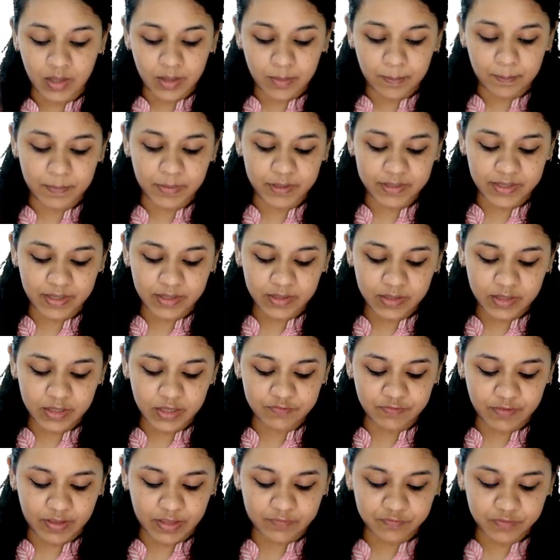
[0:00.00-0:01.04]
But then if
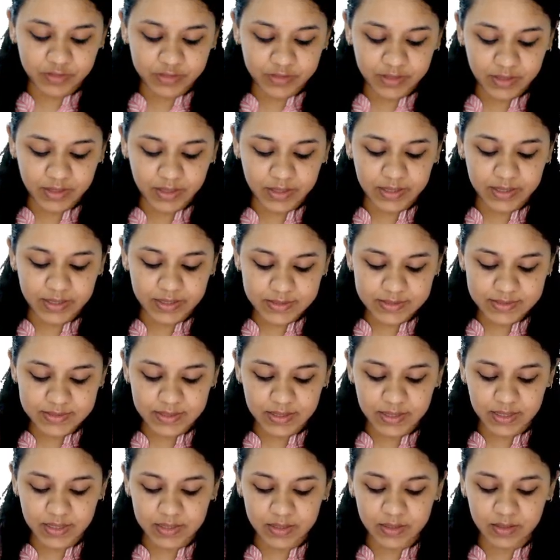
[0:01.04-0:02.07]
everything is
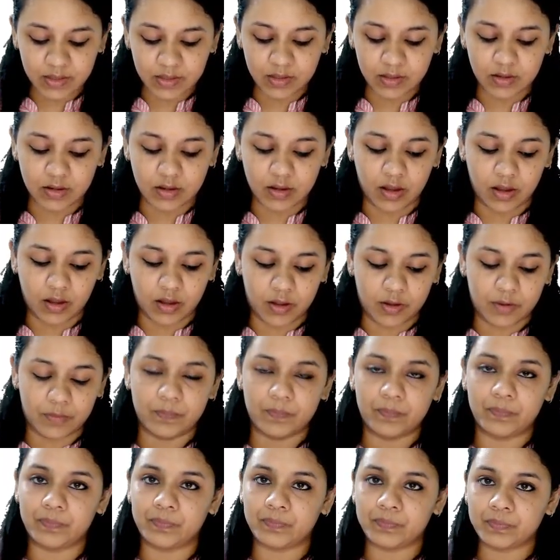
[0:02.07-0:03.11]
in
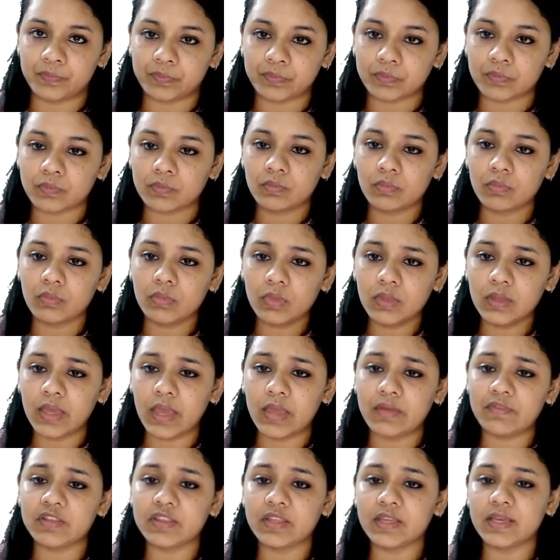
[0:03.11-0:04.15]

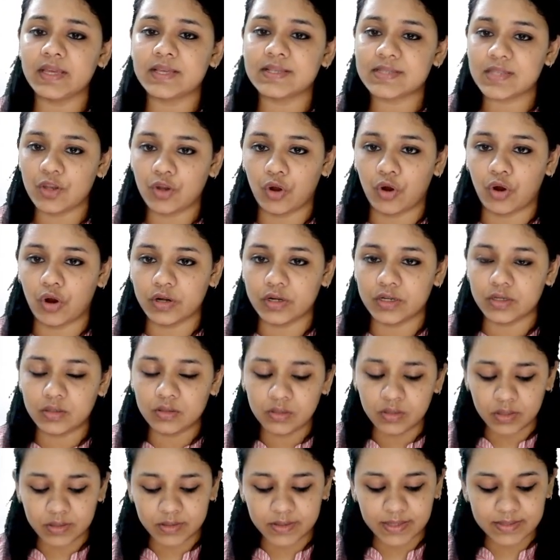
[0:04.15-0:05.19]
order,
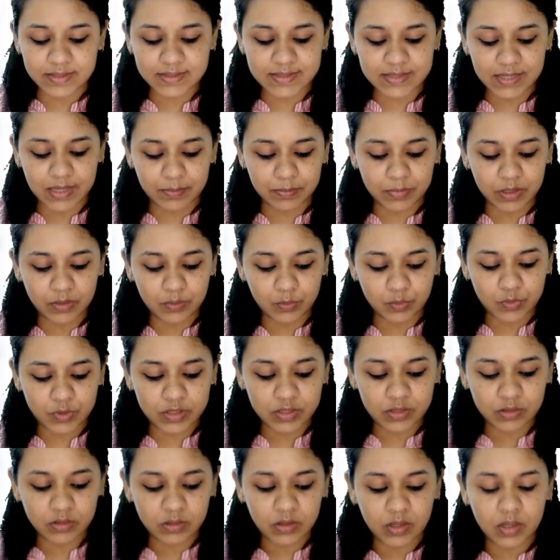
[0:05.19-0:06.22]
then SEBI will
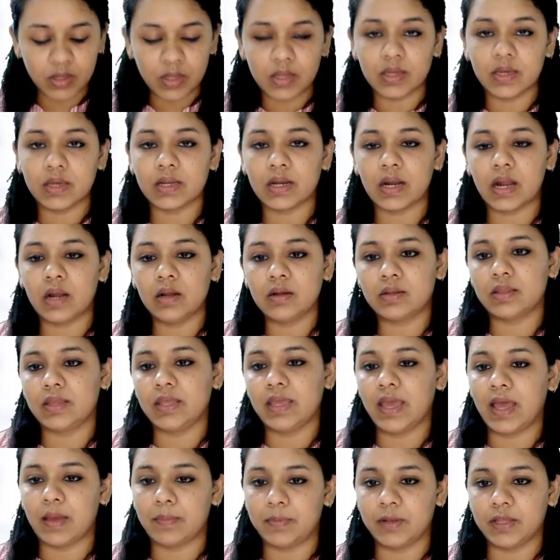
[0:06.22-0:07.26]
grant the
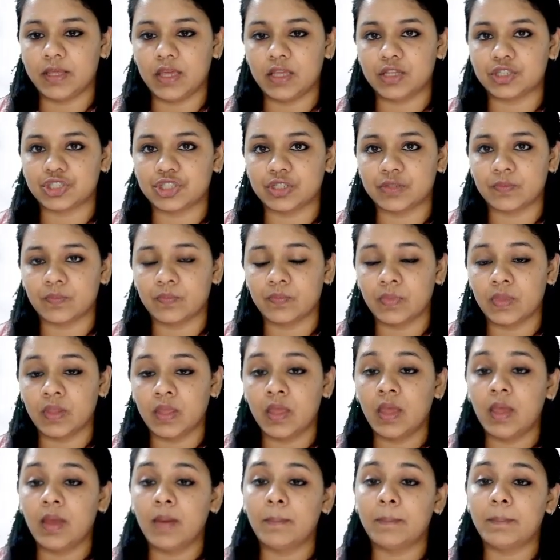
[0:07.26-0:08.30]
application.
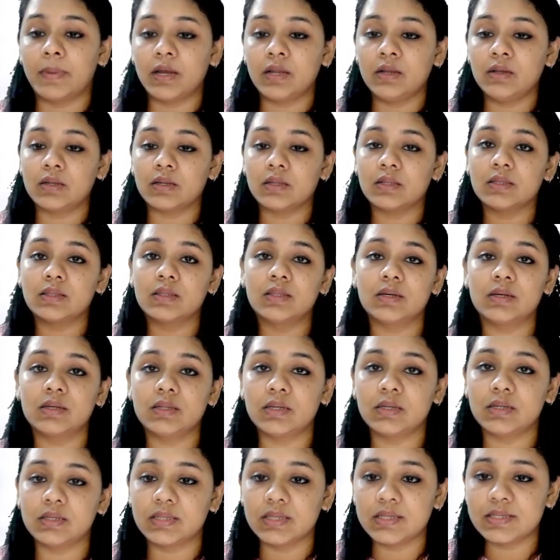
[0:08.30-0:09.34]
But
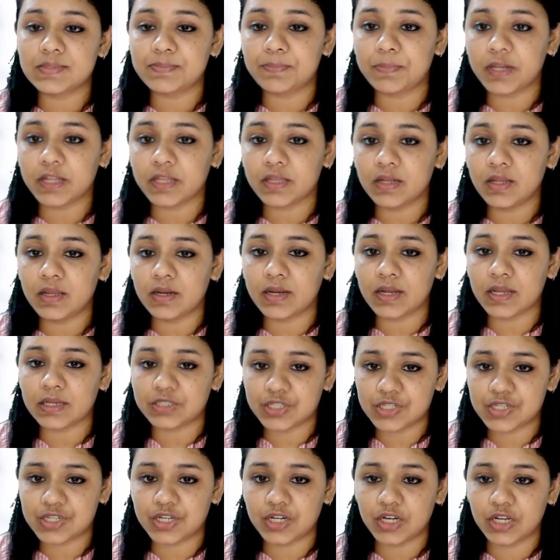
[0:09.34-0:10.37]
this particular
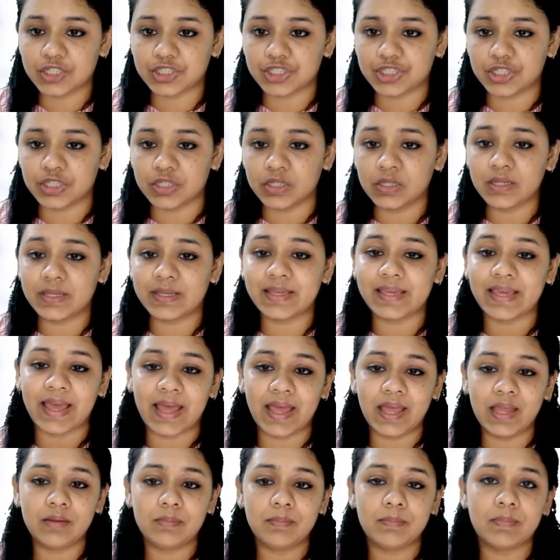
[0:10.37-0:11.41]
registration
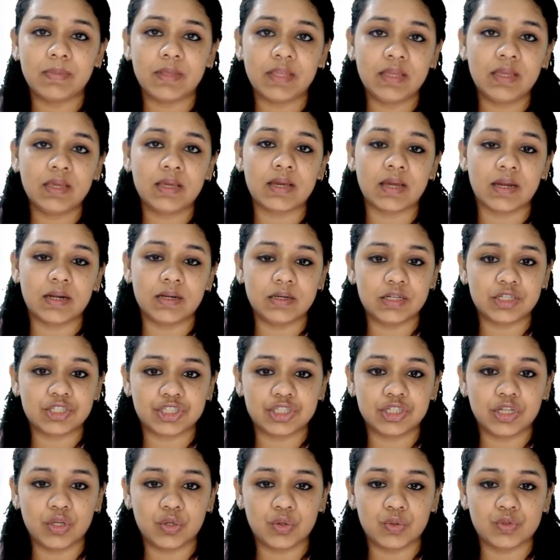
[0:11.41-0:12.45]
can be
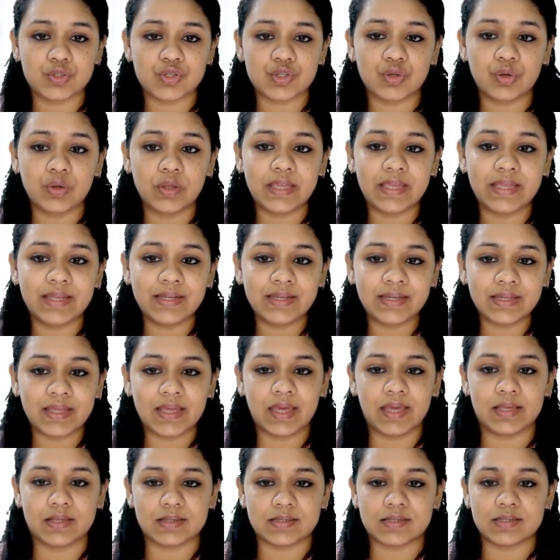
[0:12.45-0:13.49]
conditional also, in
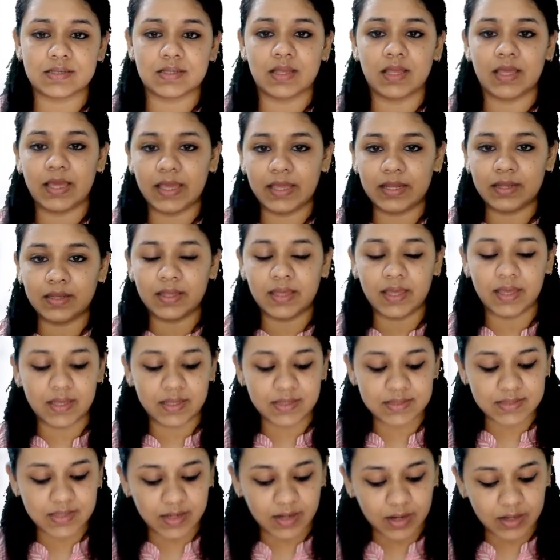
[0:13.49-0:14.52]
case in
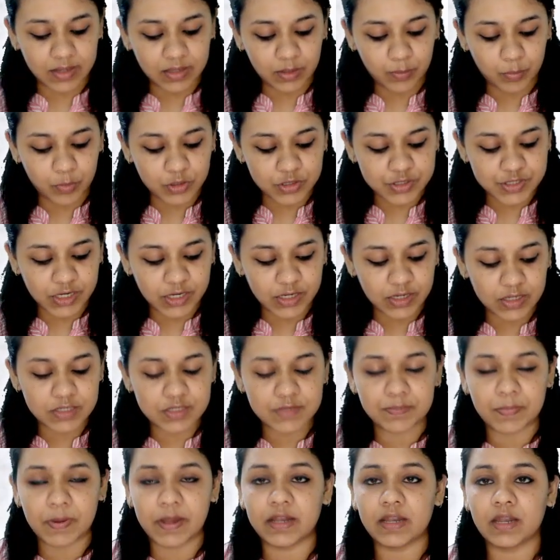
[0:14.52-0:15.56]
case there are any proceedings
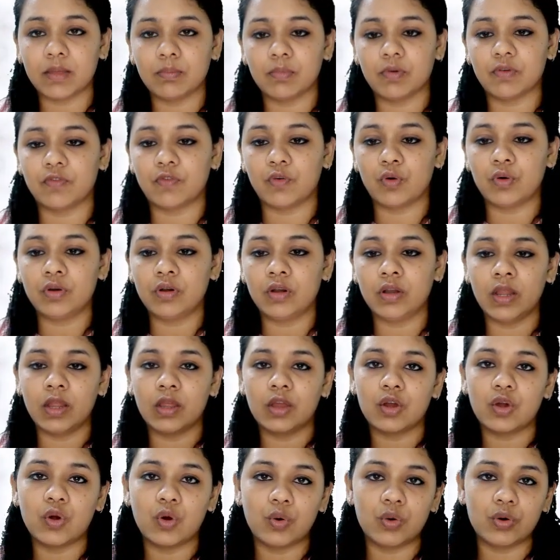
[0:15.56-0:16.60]
pending before
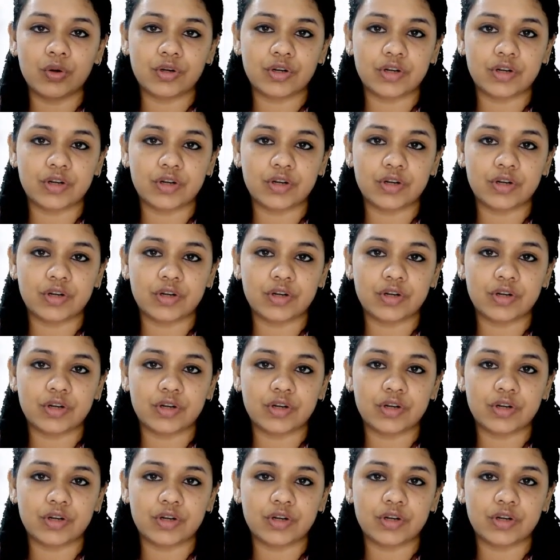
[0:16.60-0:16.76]
court,